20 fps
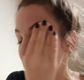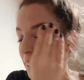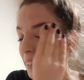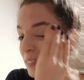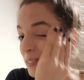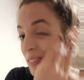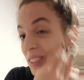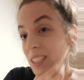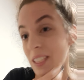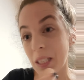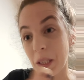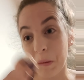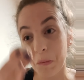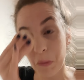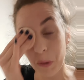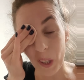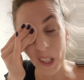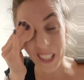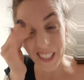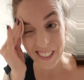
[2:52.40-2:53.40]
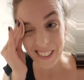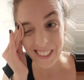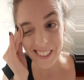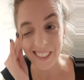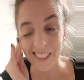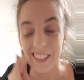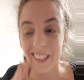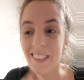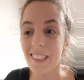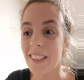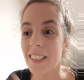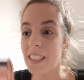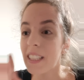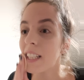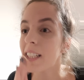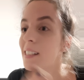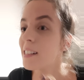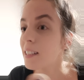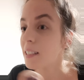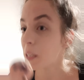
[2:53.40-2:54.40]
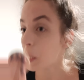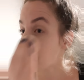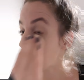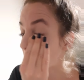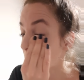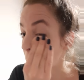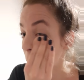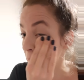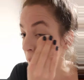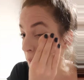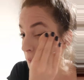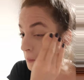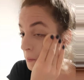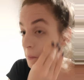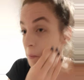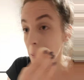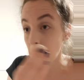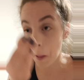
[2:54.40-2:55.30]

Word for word: I'm missing bronzer, you know?